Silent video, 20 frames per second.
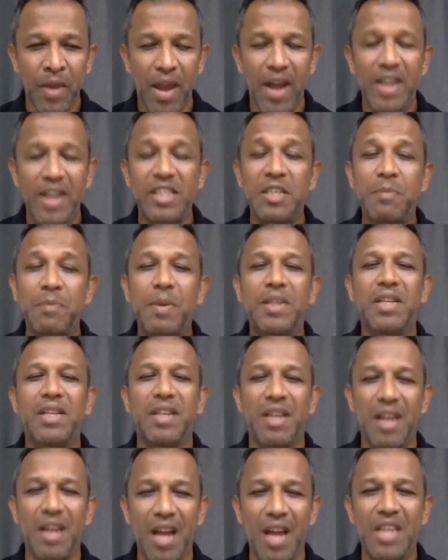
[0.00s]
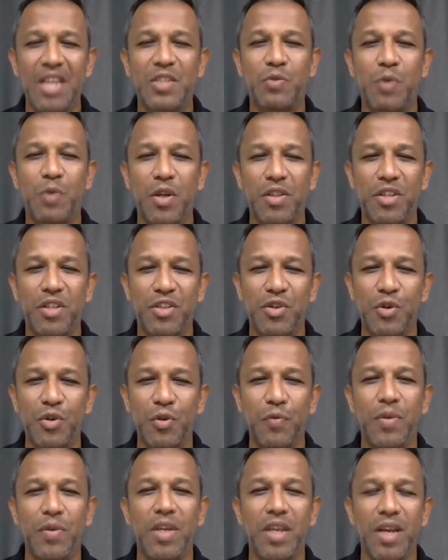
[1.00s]
And Isipathana last won the
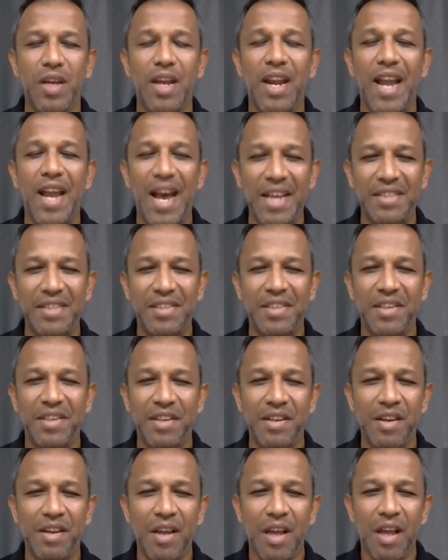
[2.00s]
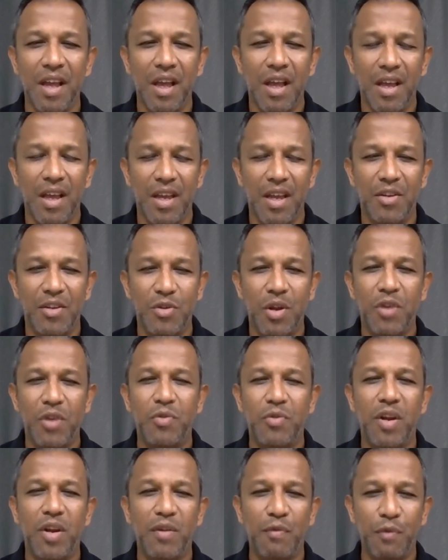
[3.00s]
trophy last year in
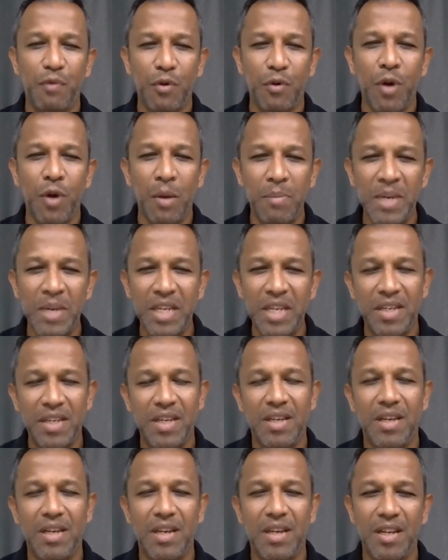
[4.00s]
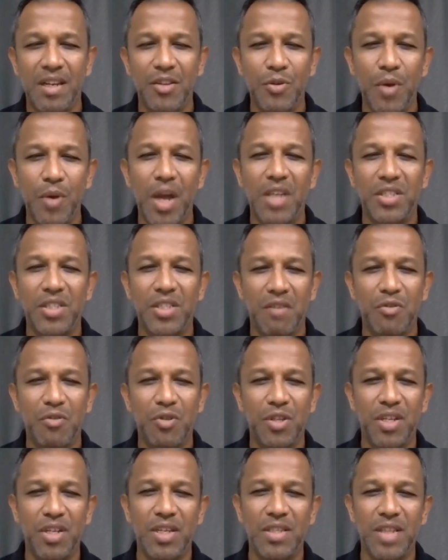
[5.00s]
2024, beating Dulaj
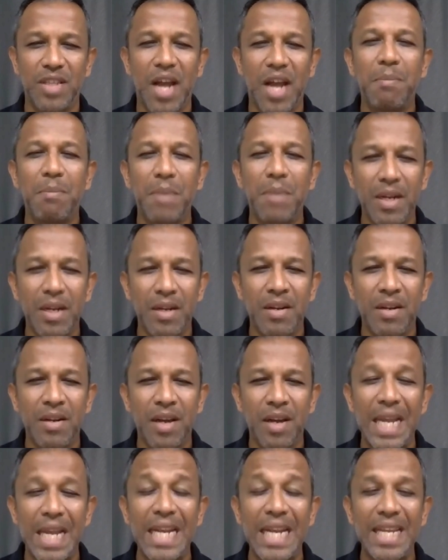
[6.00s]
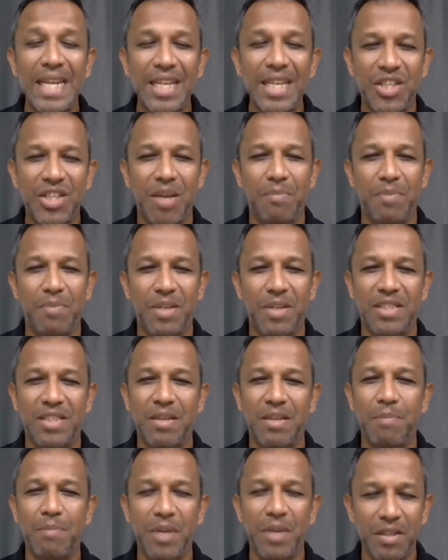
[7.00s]
Navodya's unbeaten league champion,
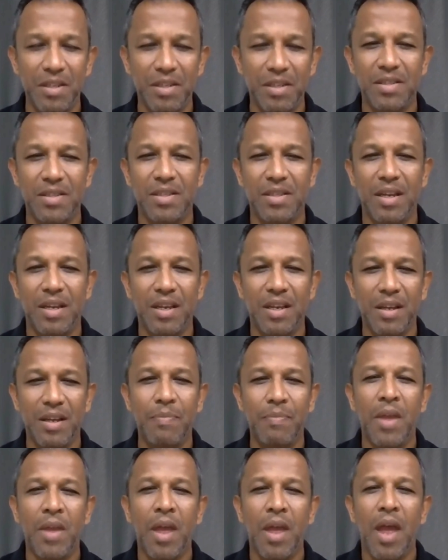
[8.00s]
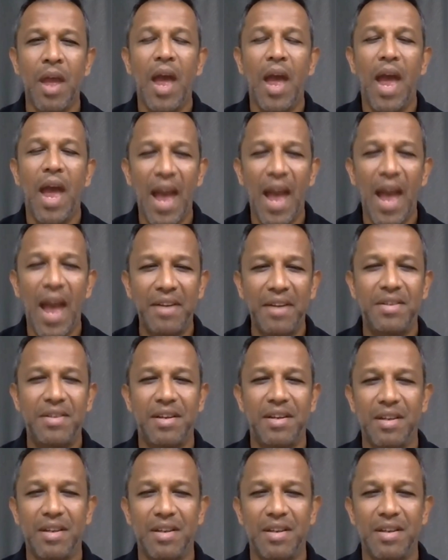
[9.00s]
St. Peter's, at